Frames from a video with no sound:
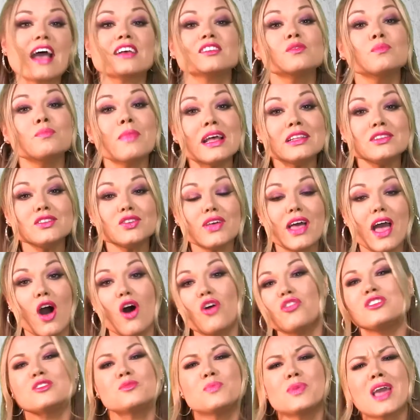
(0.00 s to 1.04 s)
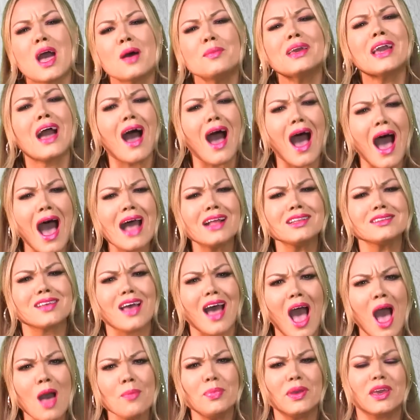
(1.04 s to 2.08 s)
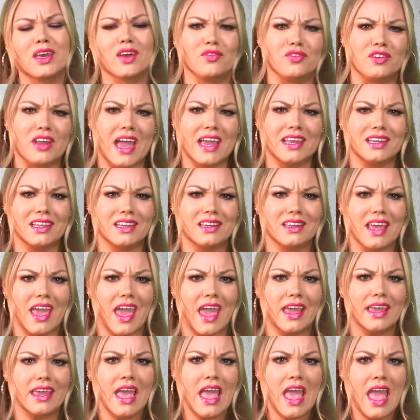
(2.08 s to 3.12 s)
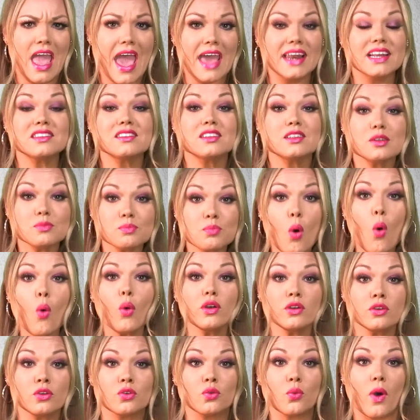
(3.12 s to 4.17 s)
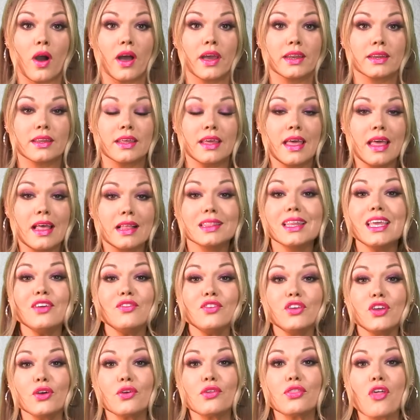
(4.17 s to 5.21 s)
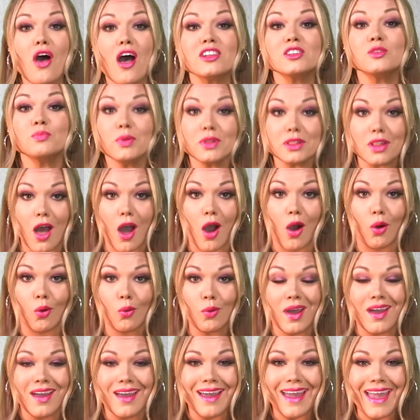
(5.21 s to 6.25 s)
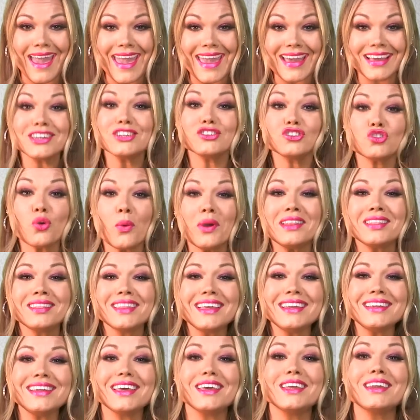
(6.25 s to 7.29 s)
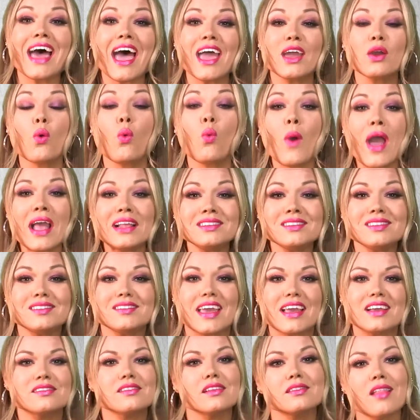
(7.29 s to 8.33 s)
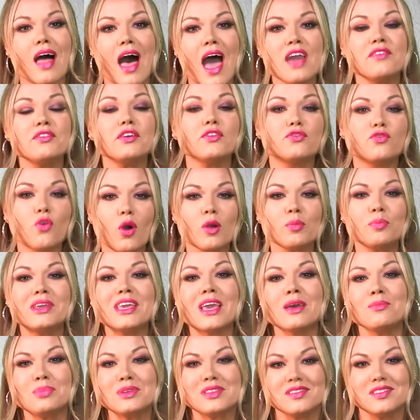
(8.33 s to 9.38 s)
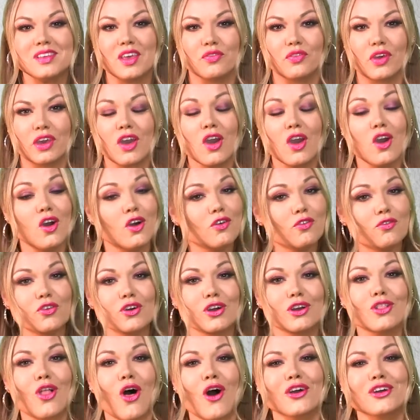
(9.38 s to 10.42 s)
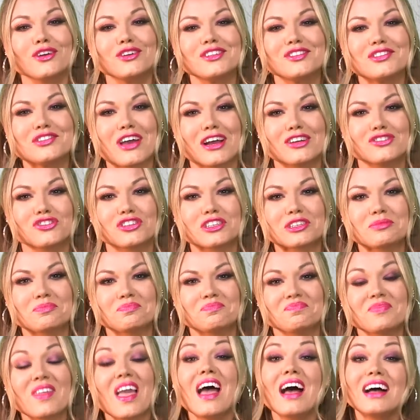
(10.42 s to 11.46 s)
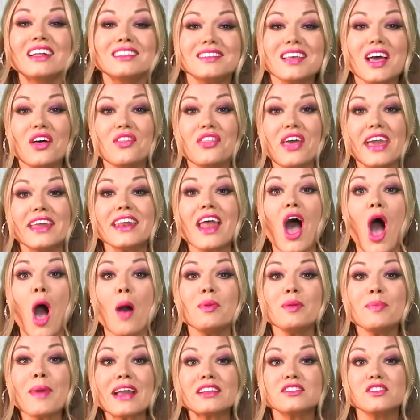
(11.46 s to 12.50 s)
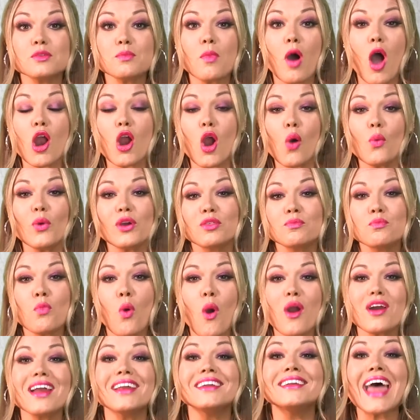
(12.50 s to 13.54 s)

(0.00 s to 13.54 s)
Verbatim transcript: cast's mental health is becoming a hot topic of 90 Day, and it's an important one. Leave your thoughts below and join Linda and I Wednesdays live at 4 p.m. Pacific for a longer discussion. Until then, I'll be back tomorrow with more